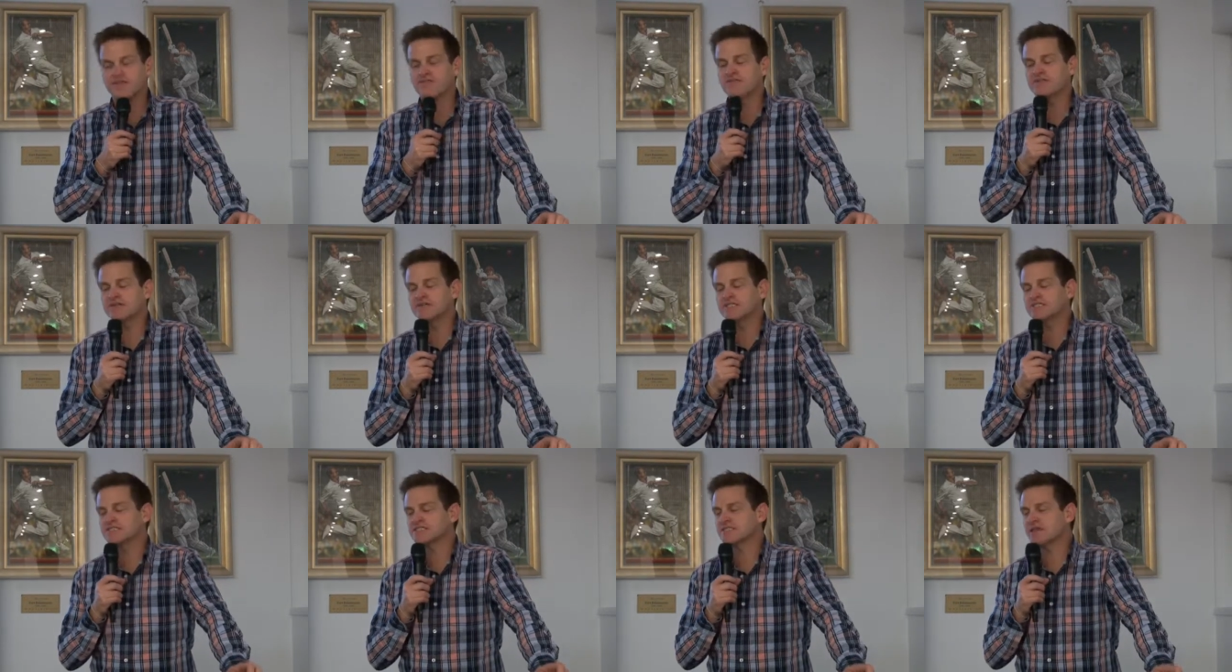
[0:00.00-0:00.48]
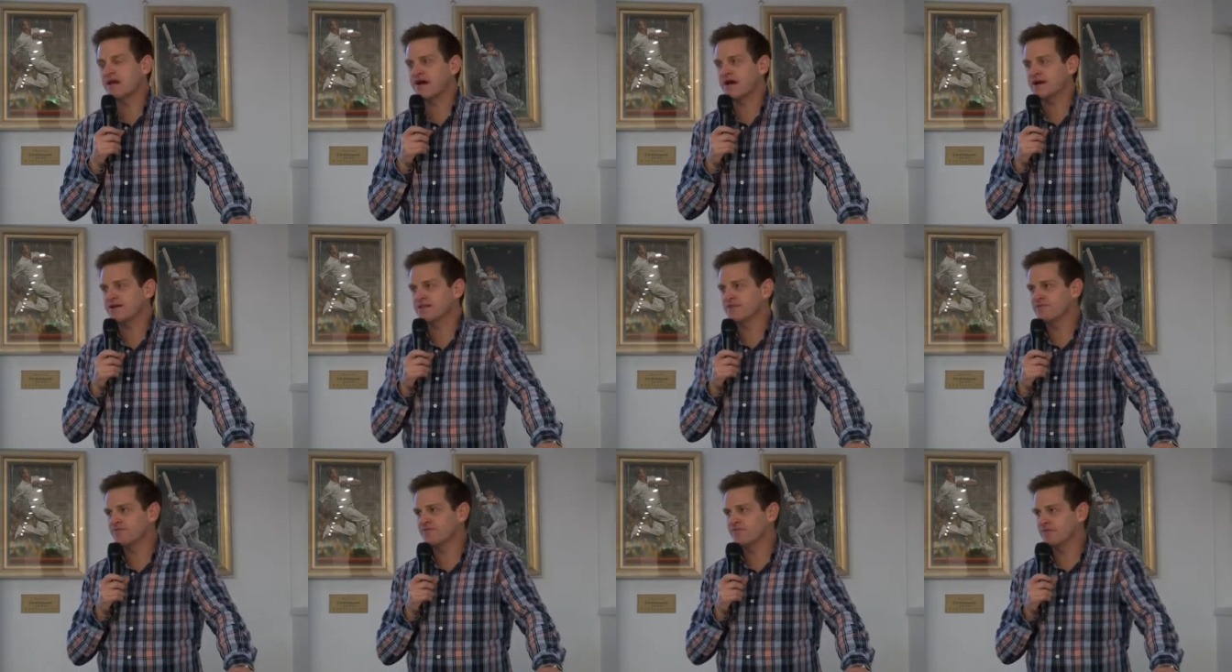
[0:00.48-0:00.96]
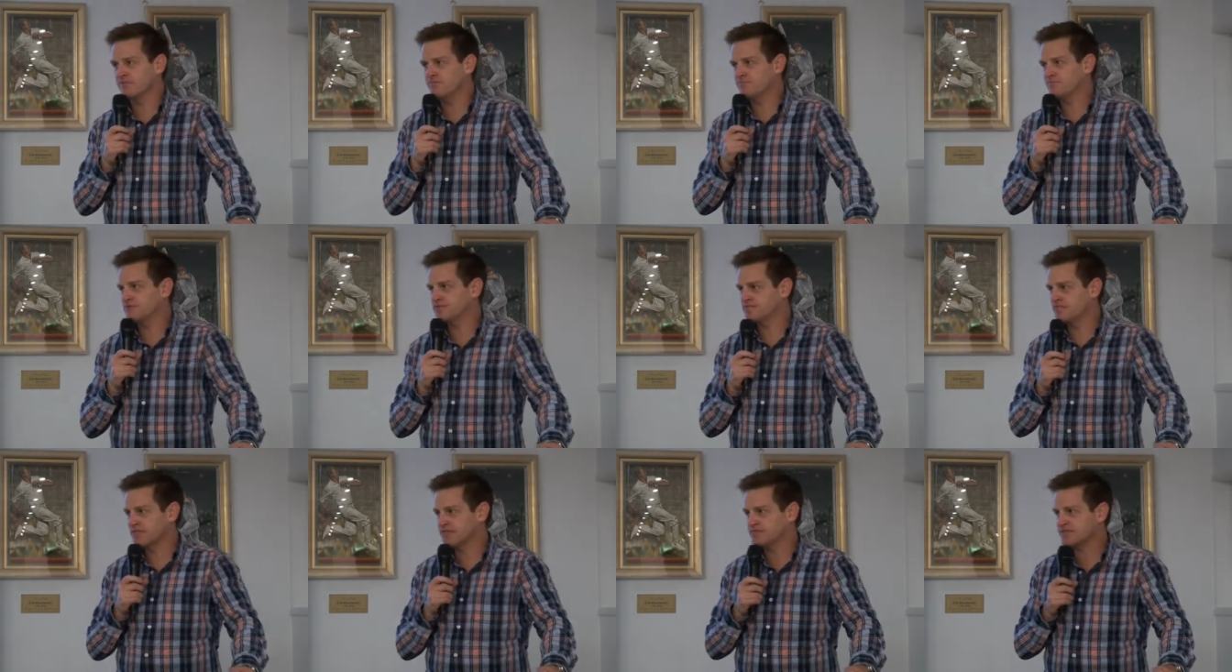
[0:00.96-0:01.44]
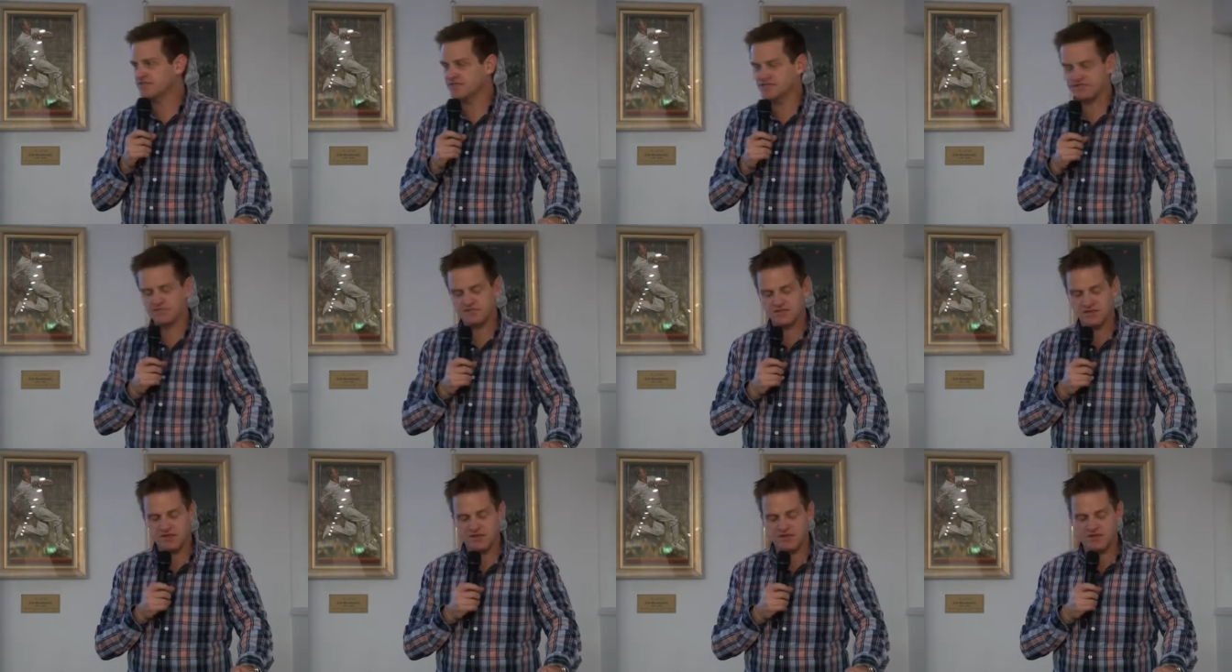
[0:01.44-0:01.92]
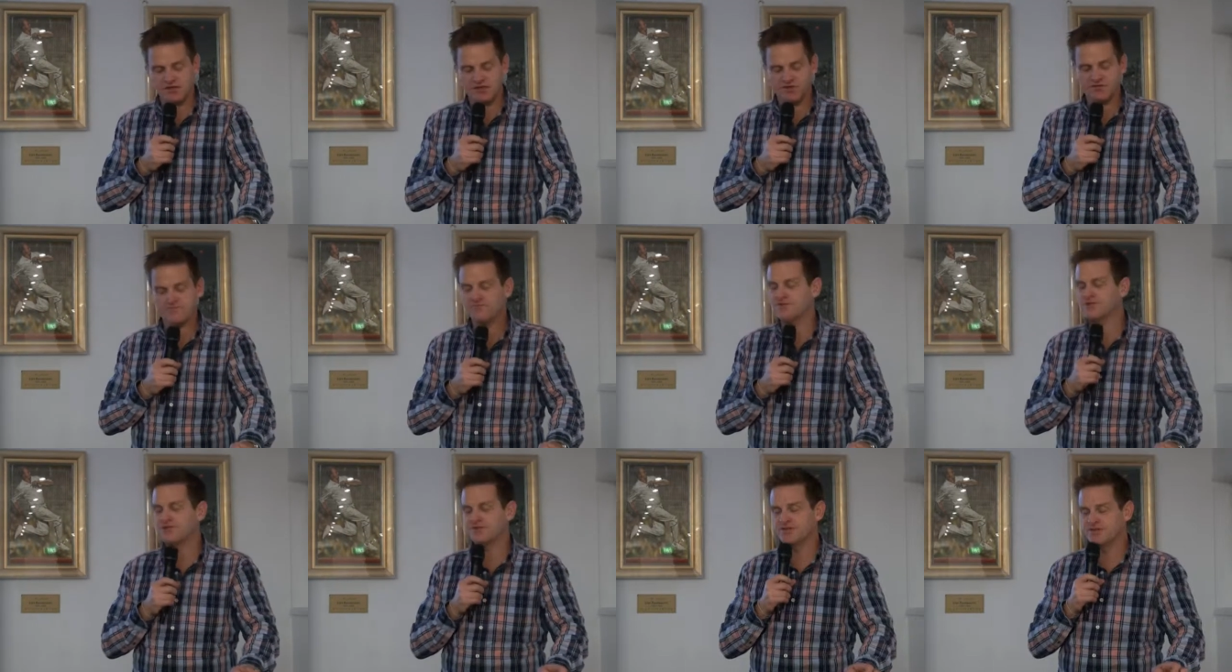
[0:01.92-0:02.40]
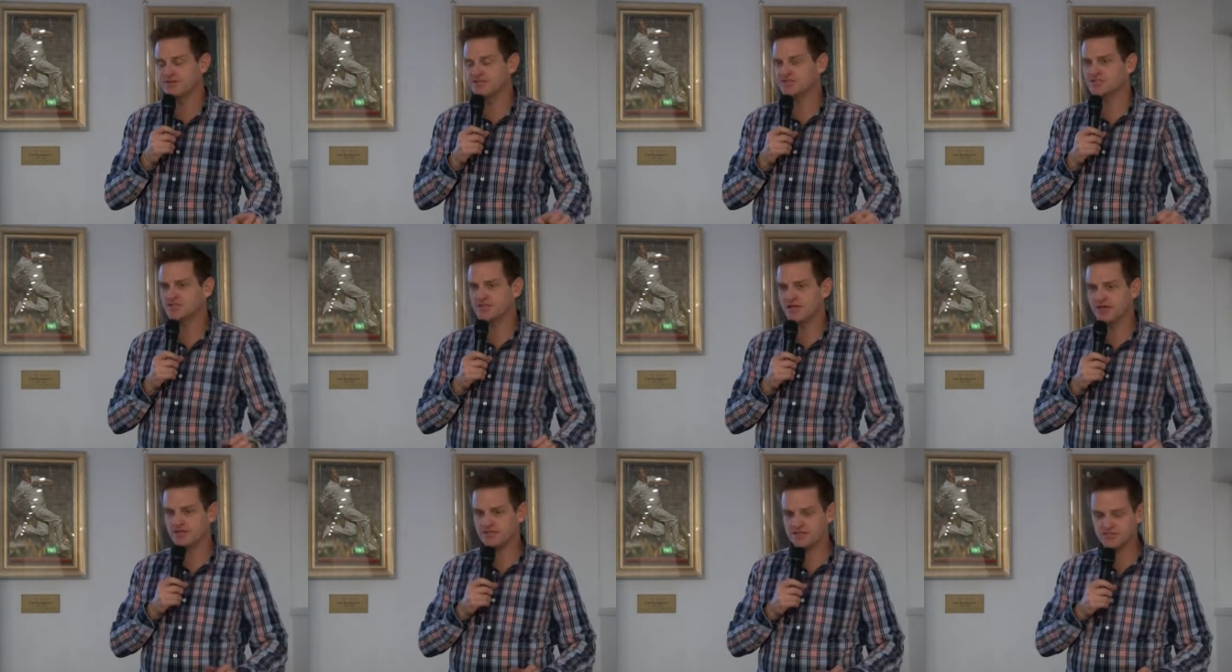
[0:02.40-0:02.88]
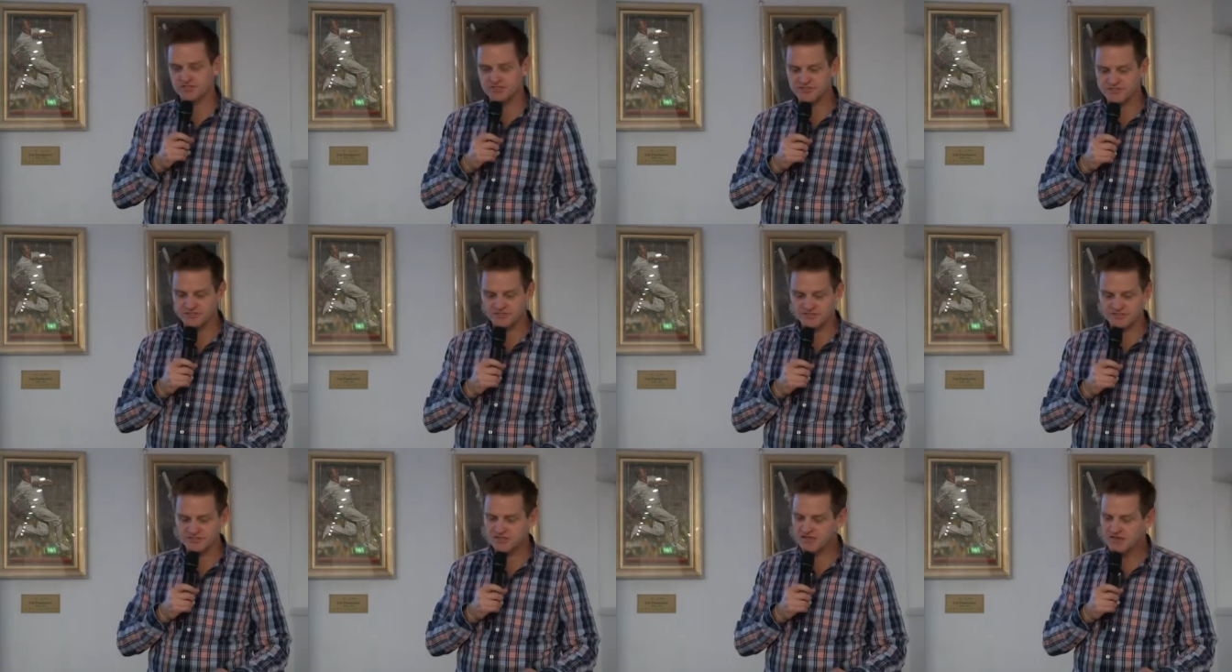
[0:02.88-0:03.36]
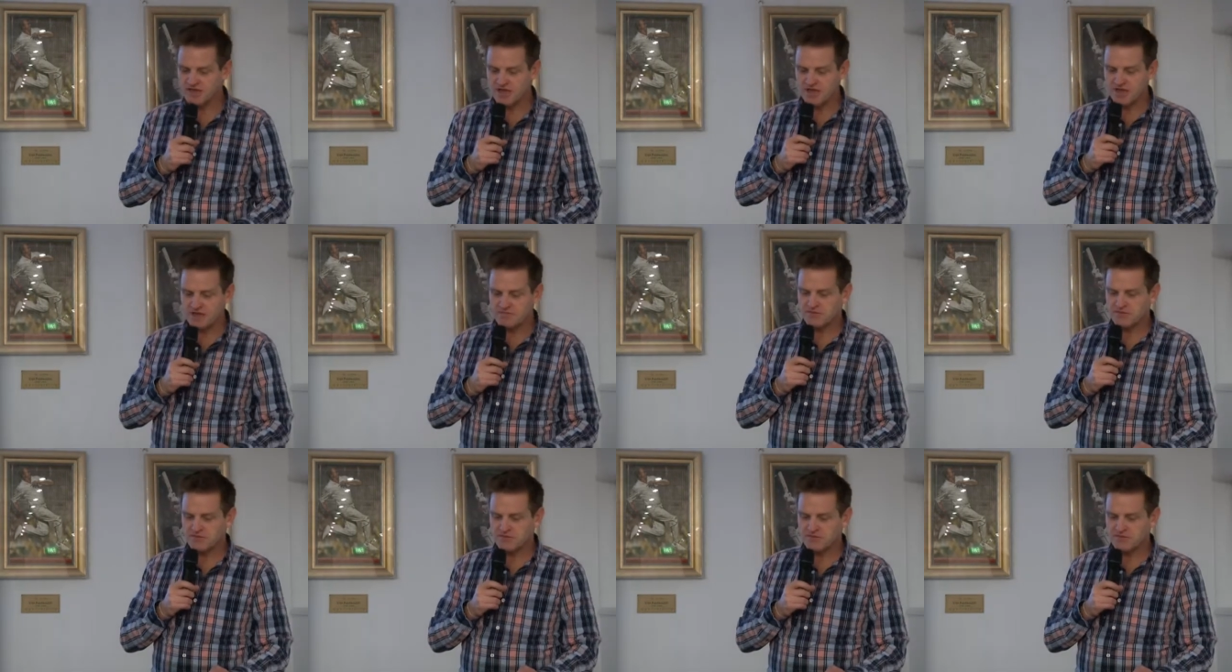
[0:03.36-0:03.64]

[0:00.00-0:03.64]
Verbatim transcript: And the very scale of it presented a lot of unique challenges.